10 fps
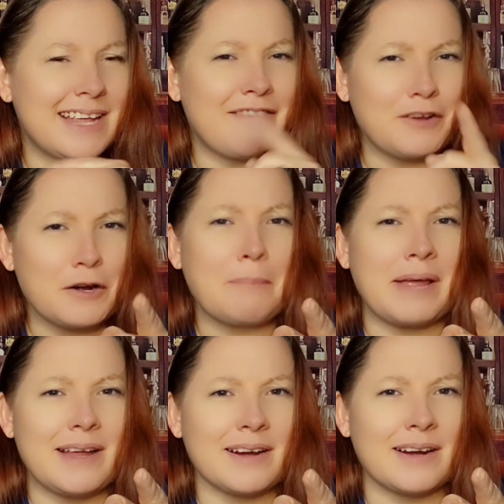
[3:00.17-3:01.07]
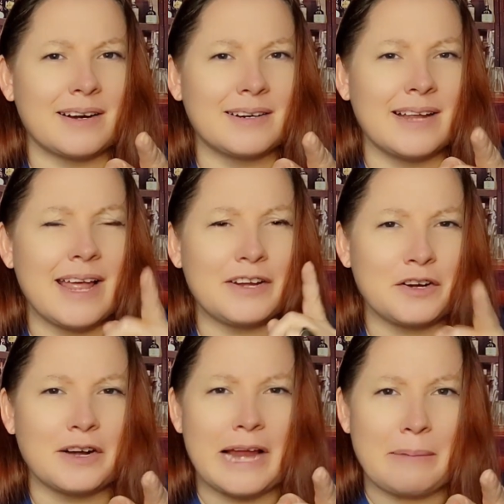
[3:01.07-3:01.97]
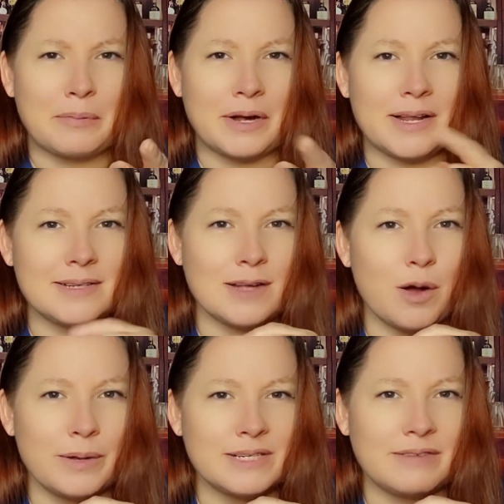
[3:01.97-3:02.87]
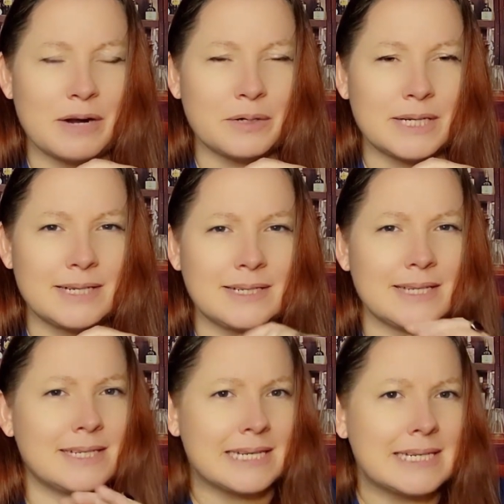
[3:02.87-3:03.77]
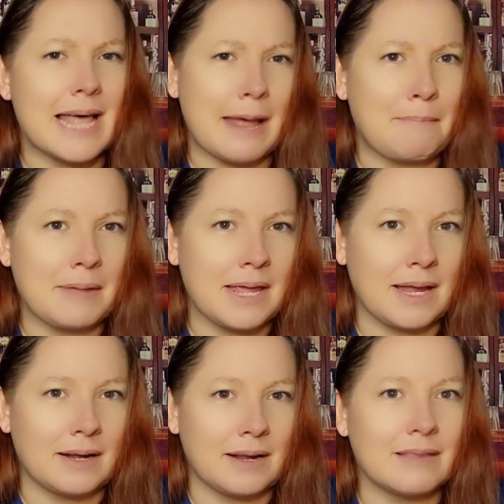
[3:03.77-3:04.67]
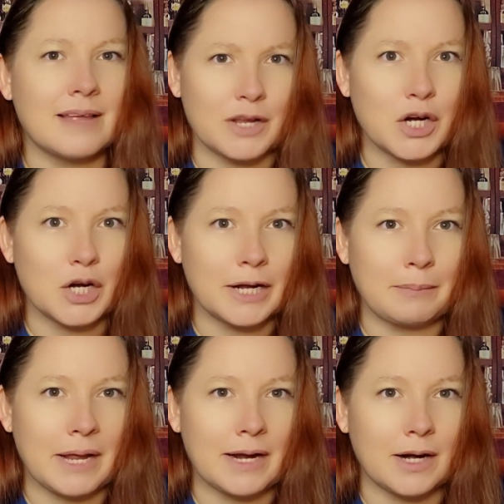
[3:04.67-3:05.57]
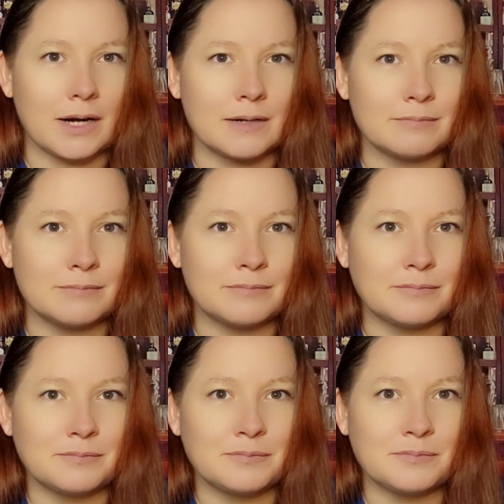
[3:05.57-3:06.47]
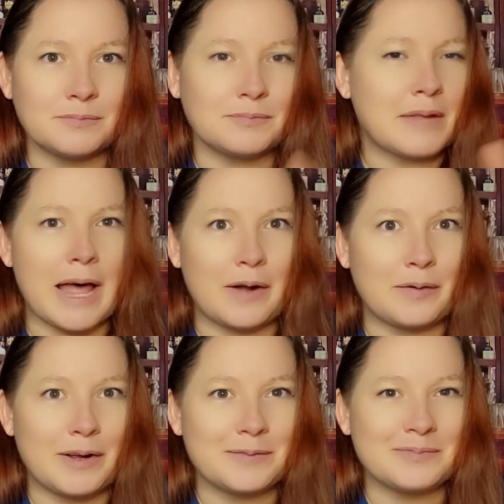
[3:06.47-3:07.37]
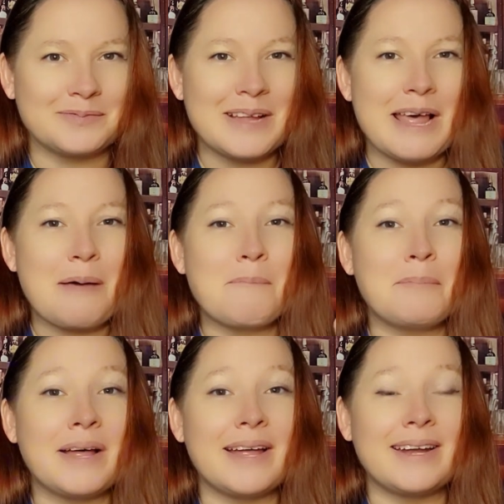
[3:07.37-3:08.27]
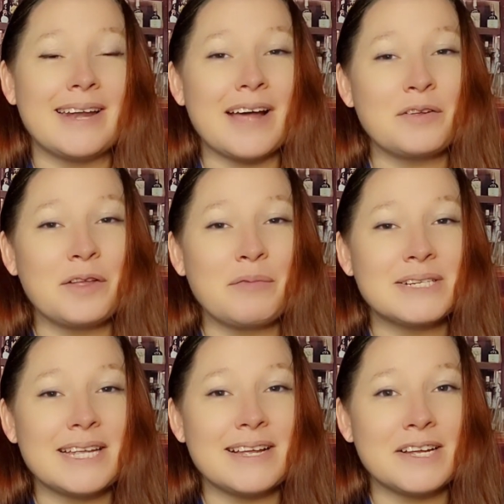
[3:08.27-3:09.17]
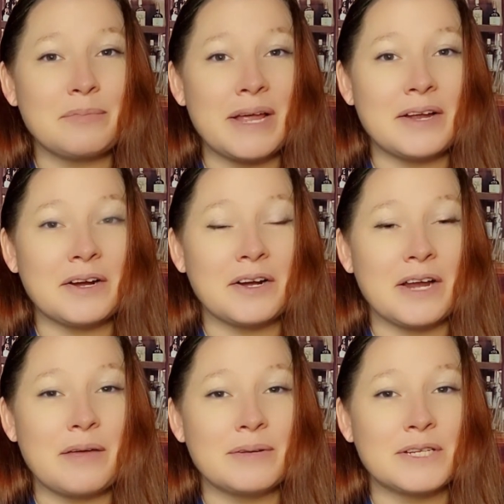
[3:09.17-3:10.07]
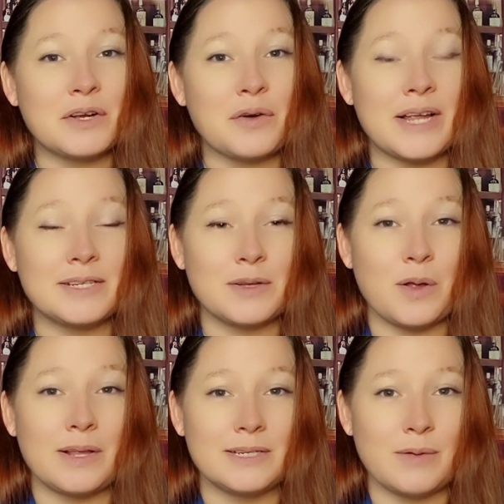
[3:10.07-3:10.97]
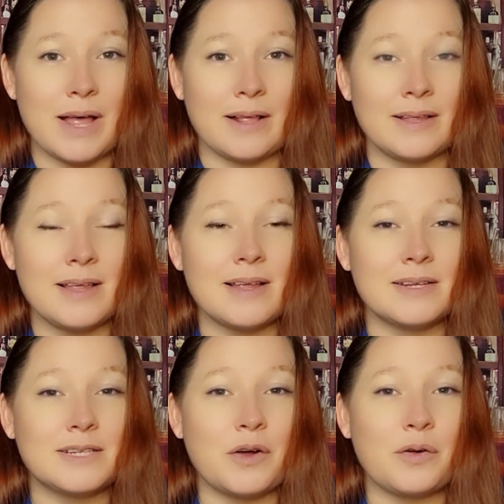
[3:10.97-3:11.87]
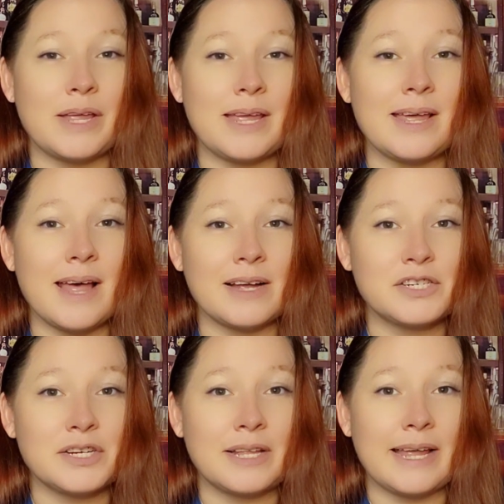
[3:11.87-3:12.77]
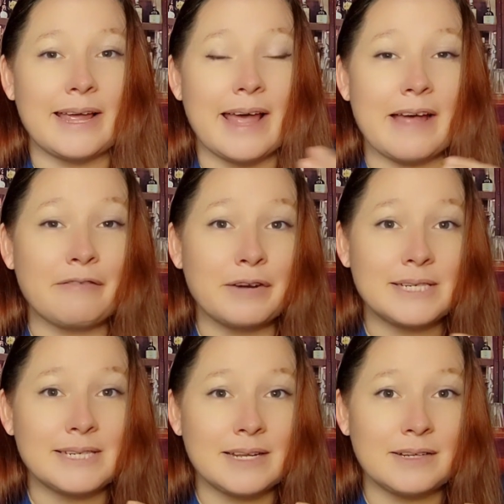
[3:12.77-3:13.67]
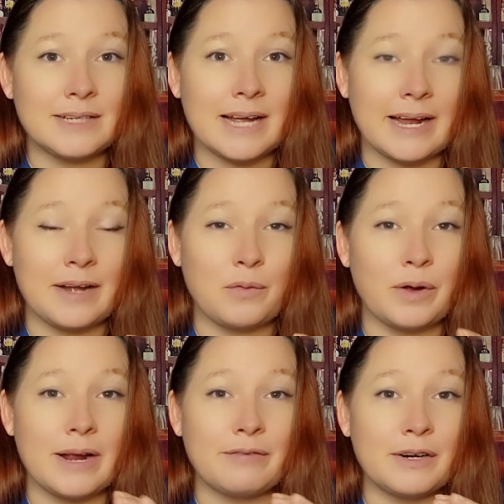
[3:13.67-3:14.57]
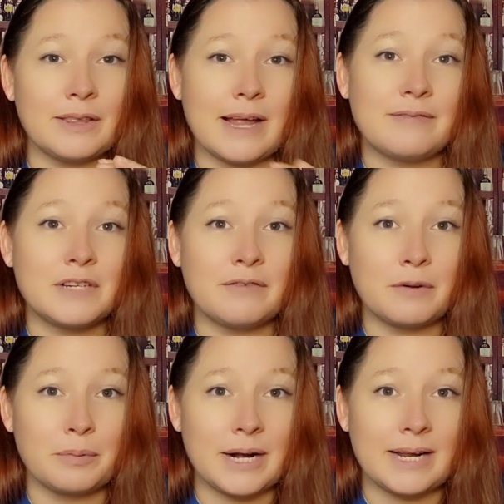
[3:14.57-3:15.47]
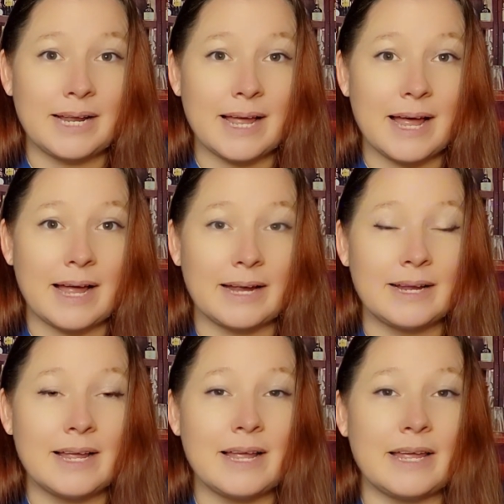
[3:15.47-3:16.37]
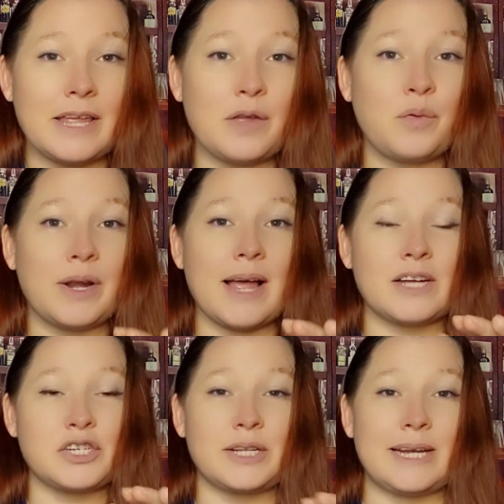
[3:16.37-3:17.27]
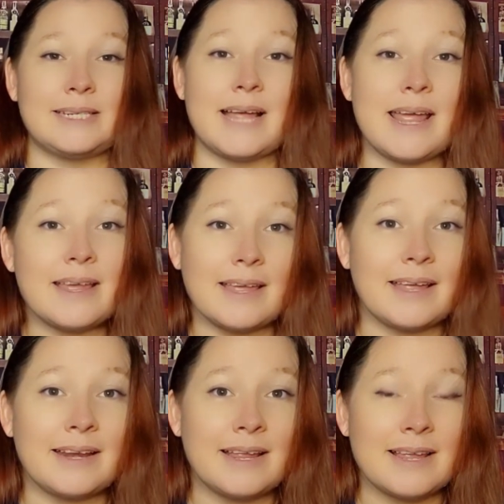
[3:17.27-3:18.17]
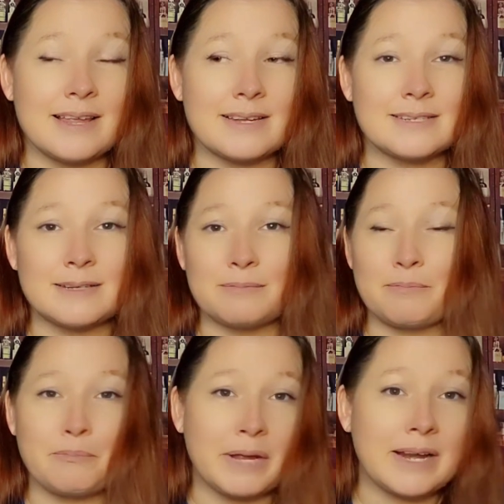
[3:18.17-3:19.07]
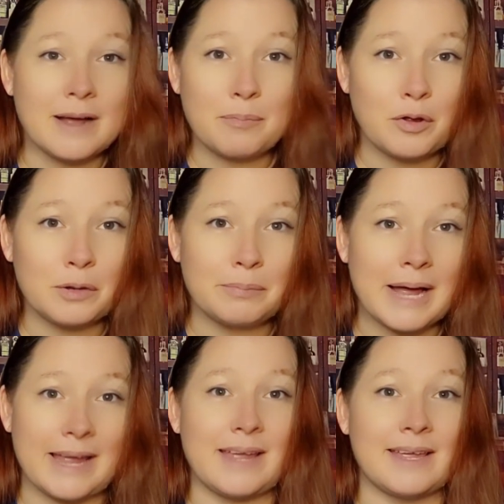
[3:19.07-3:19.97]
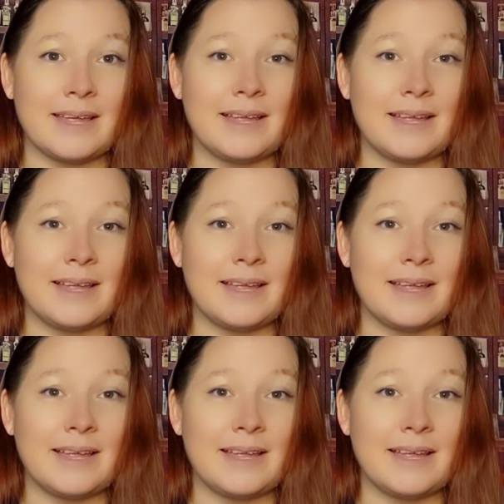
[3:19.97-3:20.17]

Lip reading: If you're a baker and your apron is always flour-dusted, does that mean that you're a good baker? I don't know. But not only was he a good baker, he was a great soul as well. So he actually, every single night, whatever leftover bread he had, he would actually take in his beat up old bike